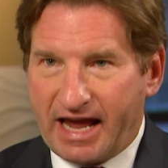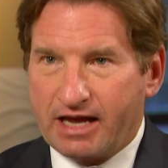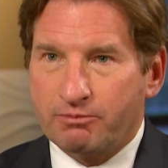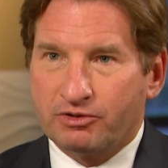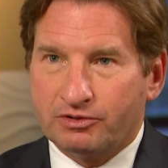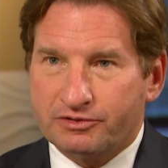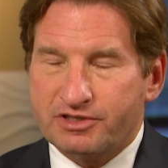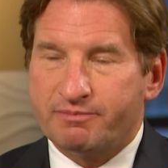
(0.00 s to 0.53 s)

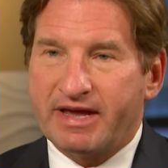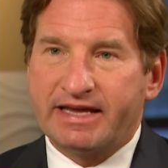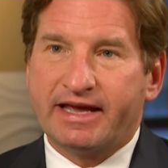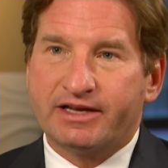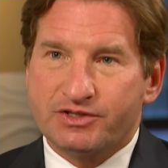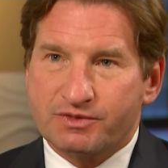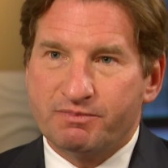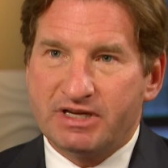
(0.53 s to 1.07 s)
able to make
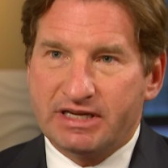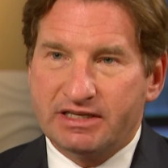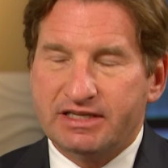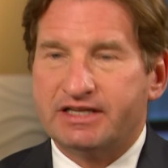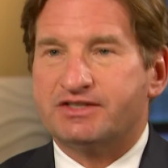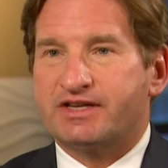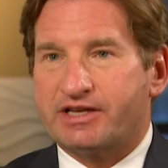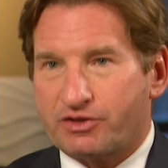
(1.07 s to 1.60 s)
ends meet
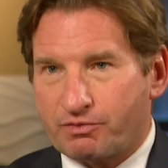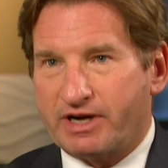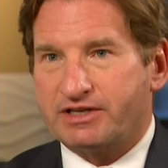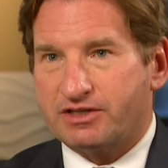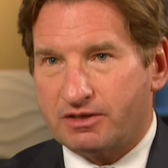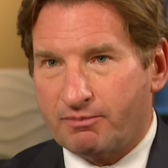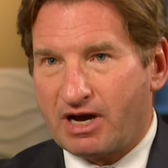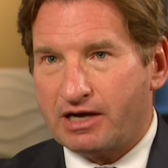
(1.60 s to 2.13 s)
is a threat
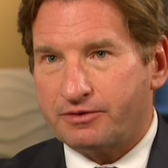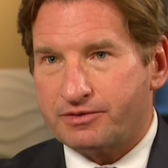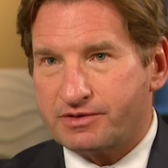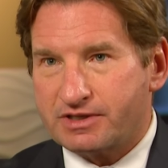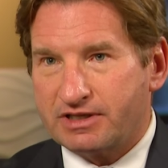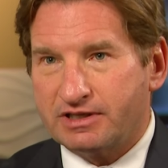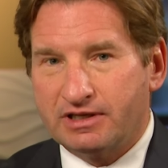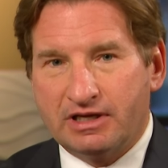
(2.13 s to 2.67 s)
to
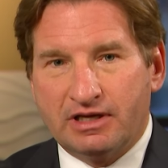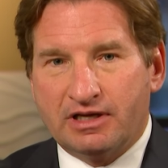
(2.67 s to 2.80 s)
democracy.